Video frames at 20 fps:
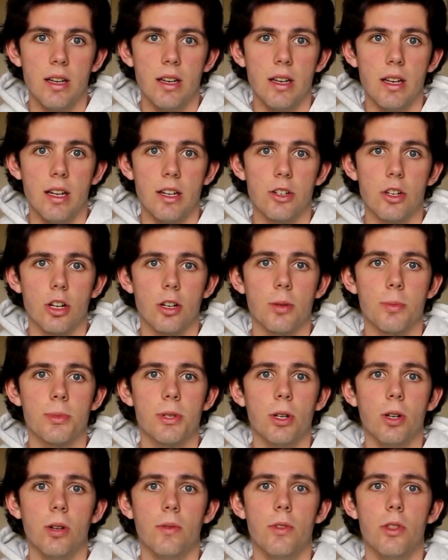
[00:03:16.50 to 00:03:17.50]
in terms
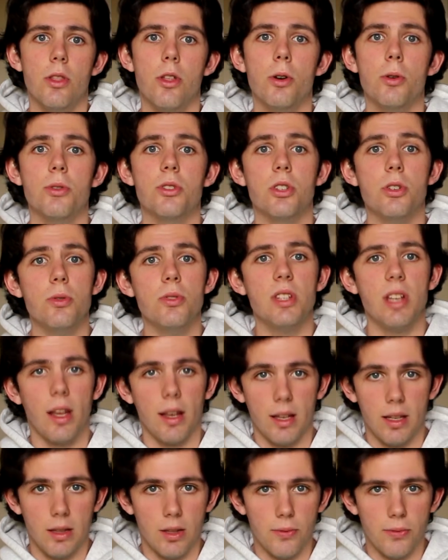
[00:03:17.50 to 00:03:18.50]
of those using
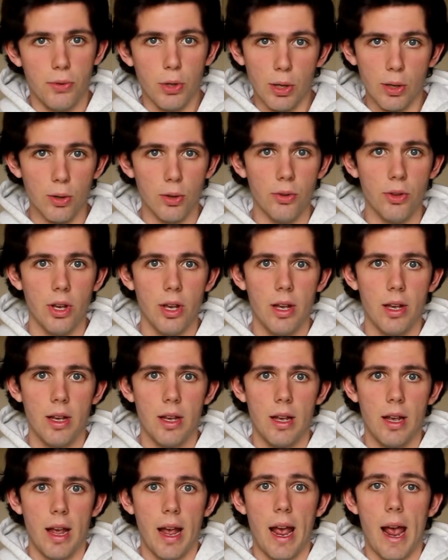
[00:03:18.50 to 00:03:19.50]
it in the field
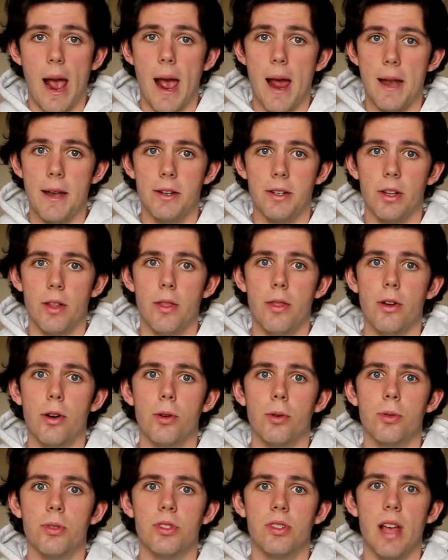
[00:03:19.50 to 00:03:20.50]
and
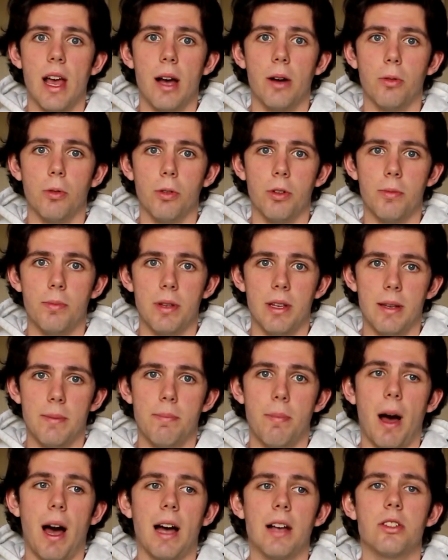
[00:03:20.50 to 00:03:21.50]
those that would be
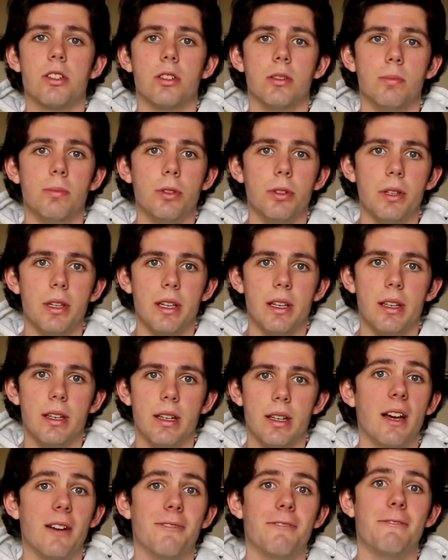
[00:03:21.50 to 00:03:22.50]
possibly
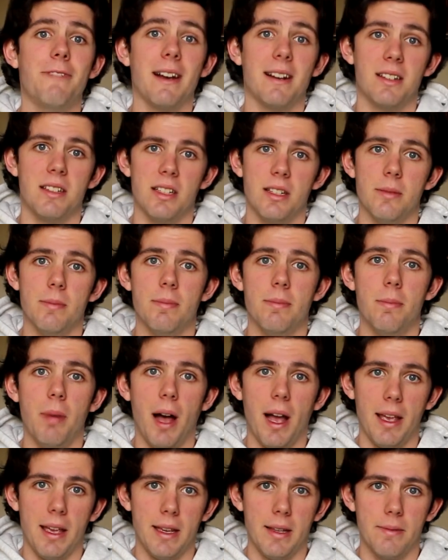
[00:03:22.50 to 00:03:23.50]
affected
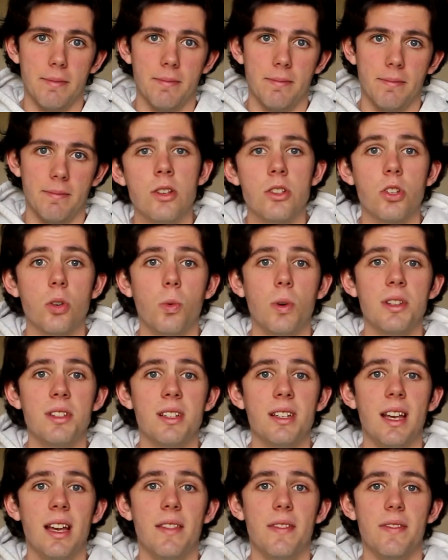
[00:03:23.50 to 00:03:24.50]
by it. So once
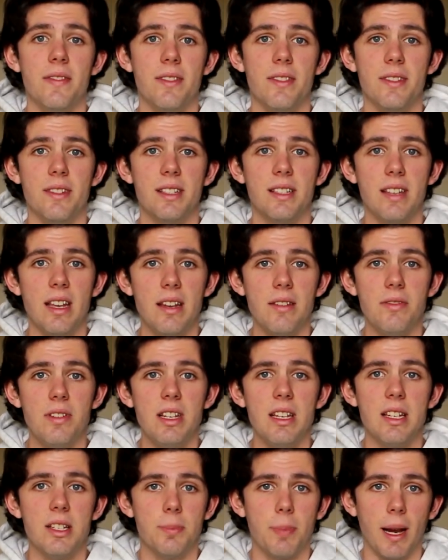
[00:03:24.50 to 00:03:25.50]
again,
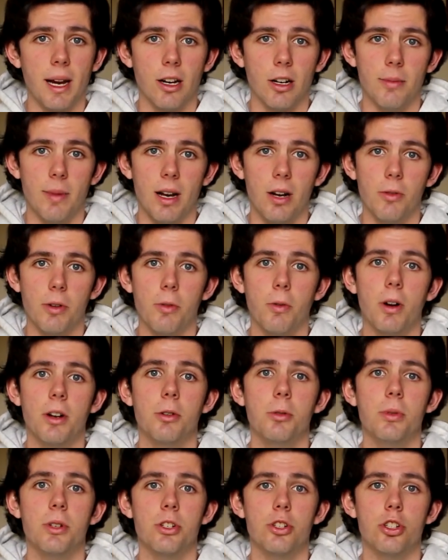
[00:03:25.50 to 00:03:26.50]
safety is paramount. We want
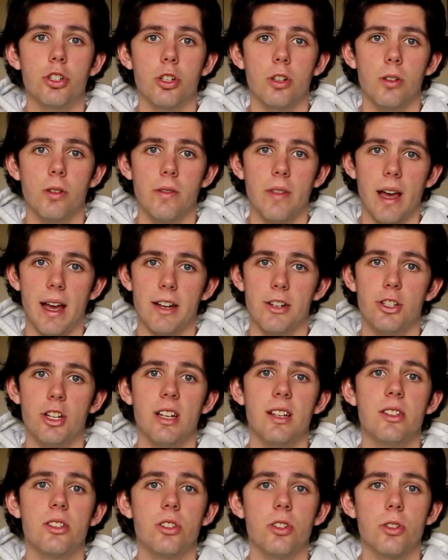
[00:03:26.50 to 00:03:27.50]
to ensure that
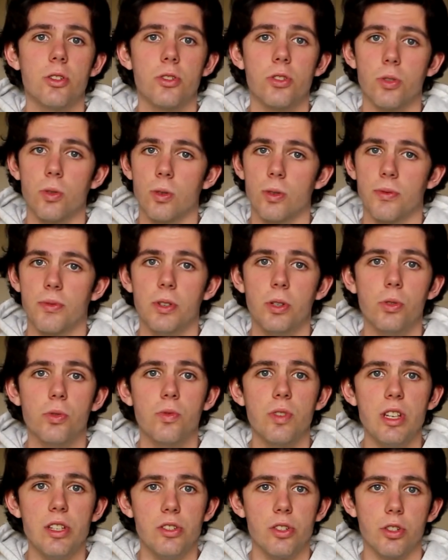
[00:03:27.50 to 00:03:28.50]
chasers or field
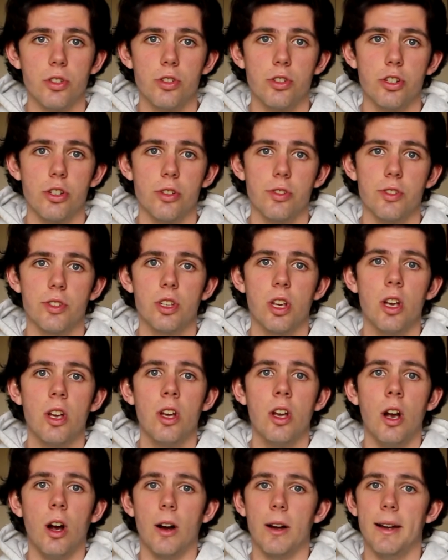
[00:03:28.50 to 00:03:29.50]
researchers
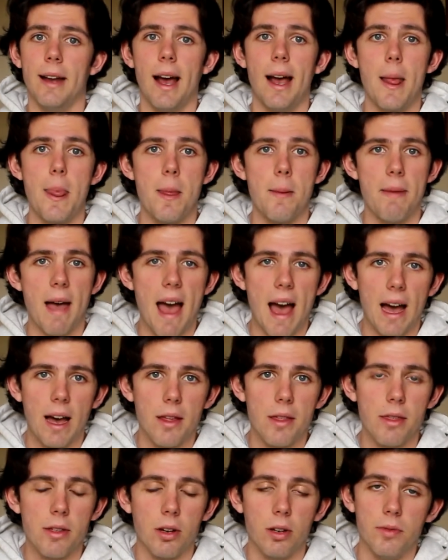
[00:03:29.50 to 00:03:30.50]
are not in the
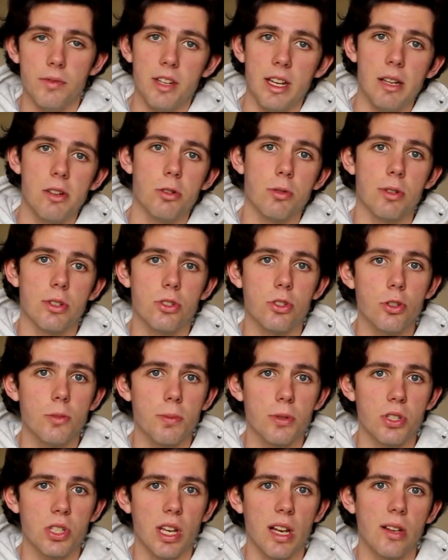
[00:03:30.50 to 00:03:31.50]
path of dangerous
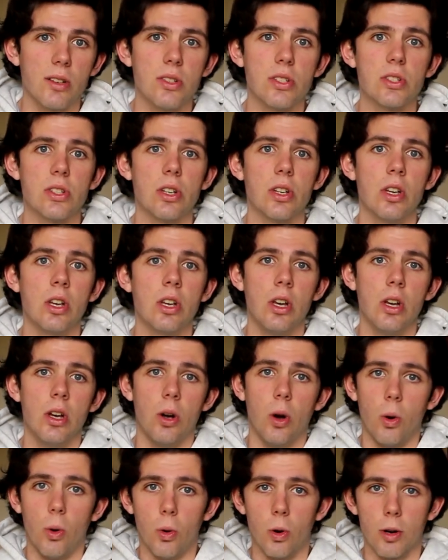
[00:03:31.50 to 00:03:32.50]
supercells
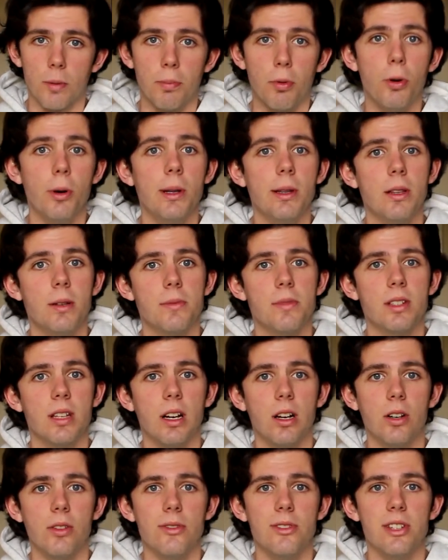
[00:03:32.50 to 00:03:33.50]
or putting
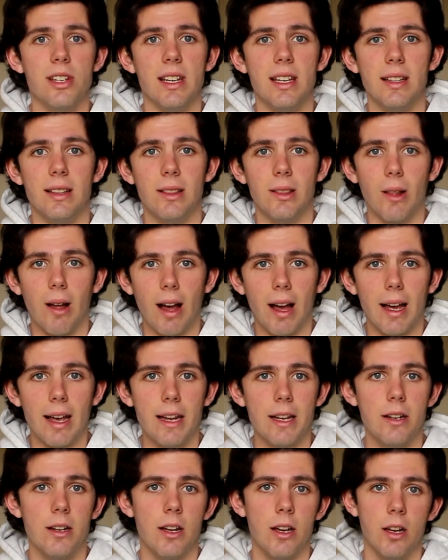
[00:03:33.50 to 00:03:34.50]
themselves in
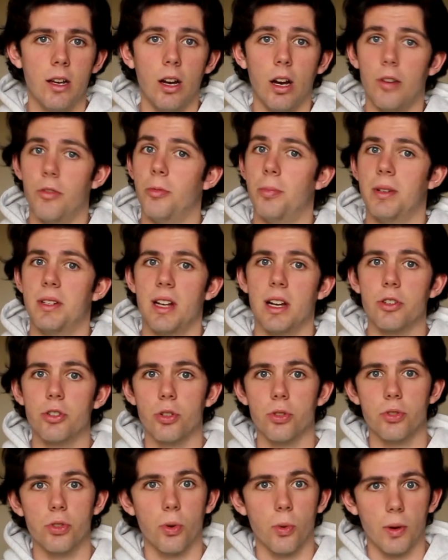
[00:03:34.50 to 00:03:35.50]
line of a
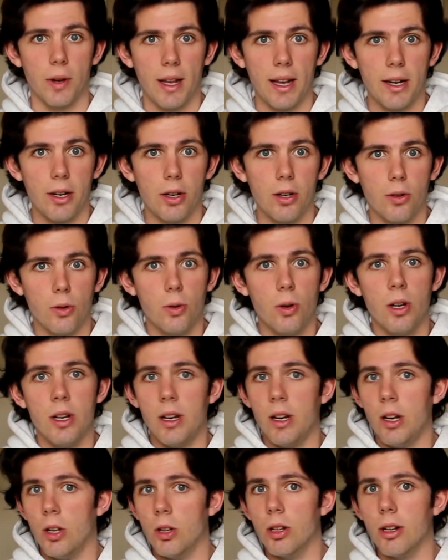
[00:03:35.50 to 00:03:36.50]
potential tornado,
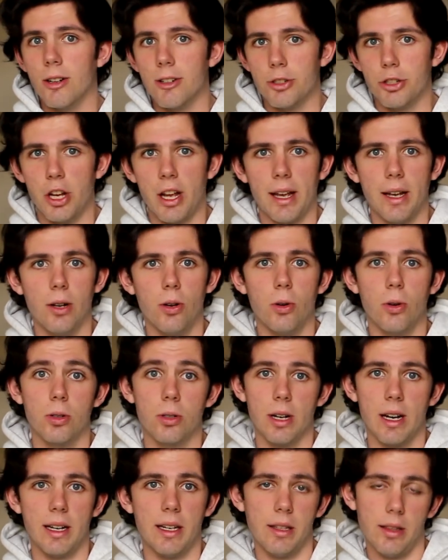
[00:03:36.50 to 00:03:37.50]
large hail,
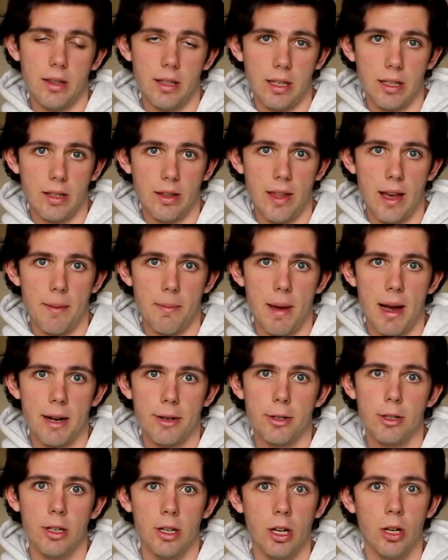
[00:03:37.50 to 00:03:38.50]
or anything of that
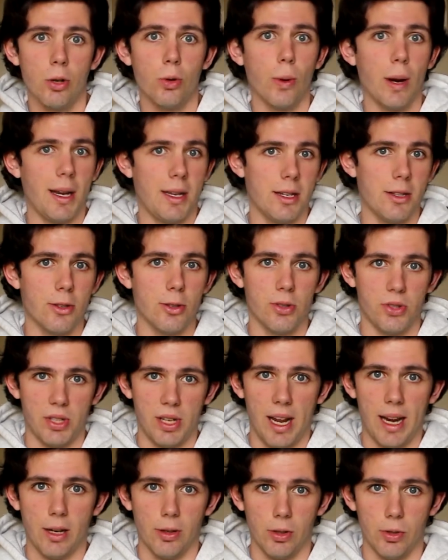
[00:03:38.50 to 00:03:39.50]
matter. Granted, there's
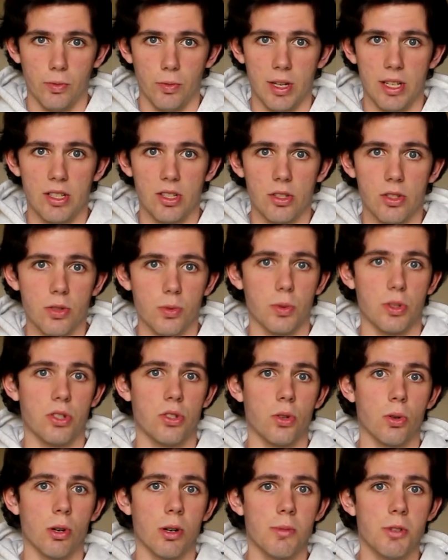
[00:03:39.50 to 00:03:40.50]
inherent risks with
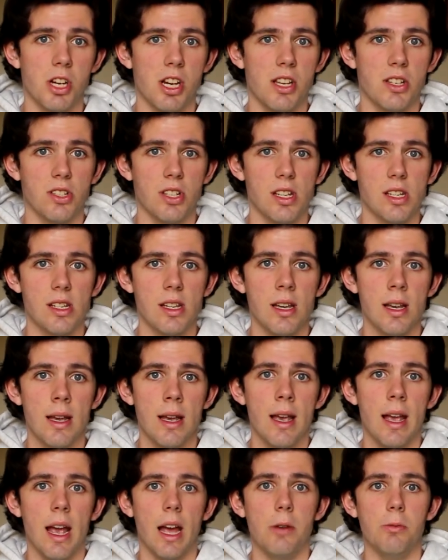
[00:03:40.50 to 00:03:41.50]
storm chasing,
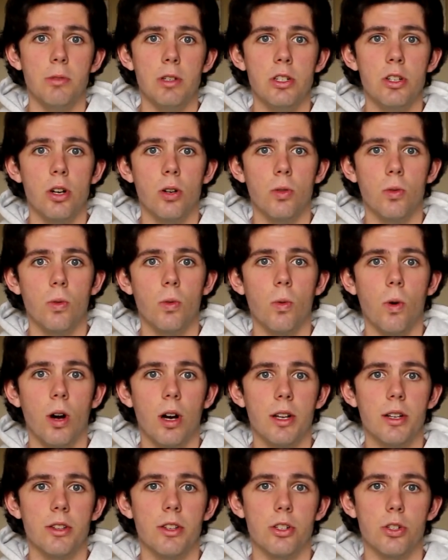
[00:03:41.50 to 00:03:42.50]
and we don't
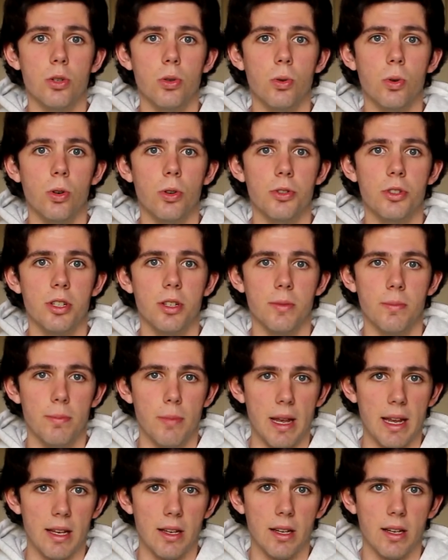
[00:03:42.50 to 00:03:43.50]
want the tool to
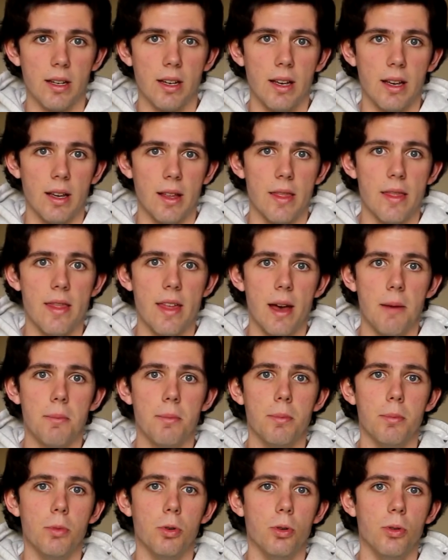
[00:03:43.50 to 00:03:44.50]
make them
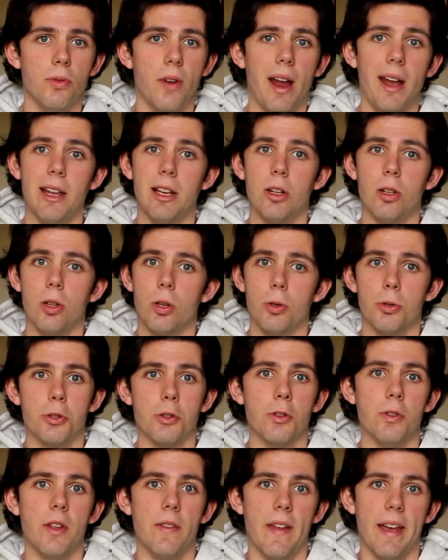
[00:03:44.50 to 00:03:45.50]
move any
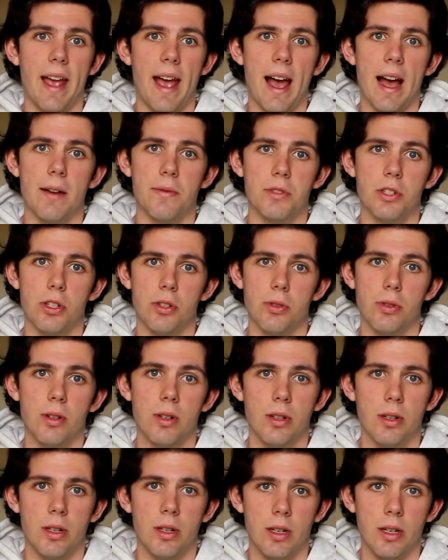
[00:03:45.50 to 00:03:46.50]
closer than they have to
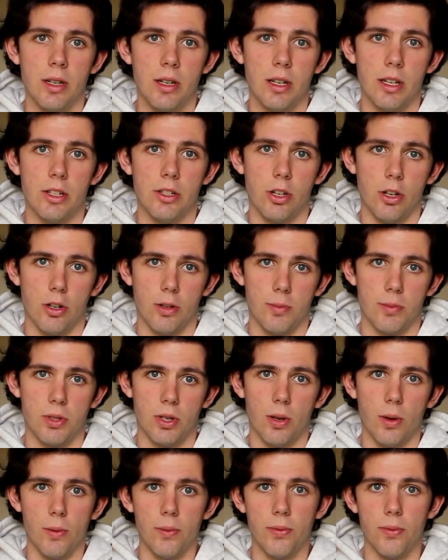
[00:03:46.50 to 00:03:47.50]
in terms
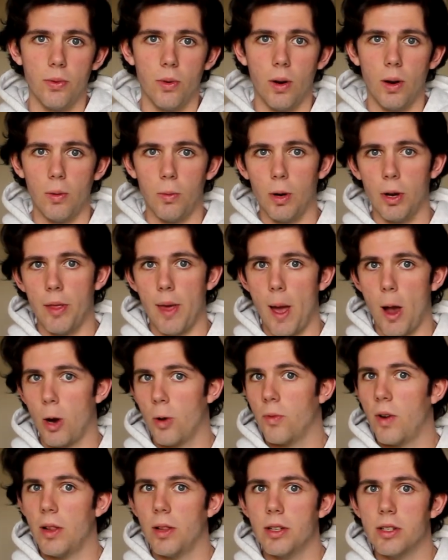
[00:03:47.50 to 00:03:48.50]
of where they are
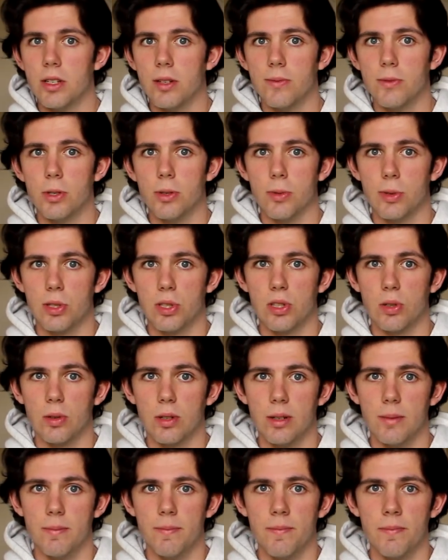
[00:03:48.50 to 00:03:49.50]
relative to the
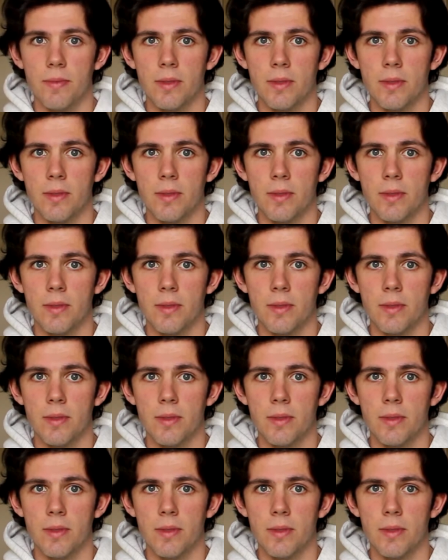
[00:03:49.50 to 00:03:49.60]
storm.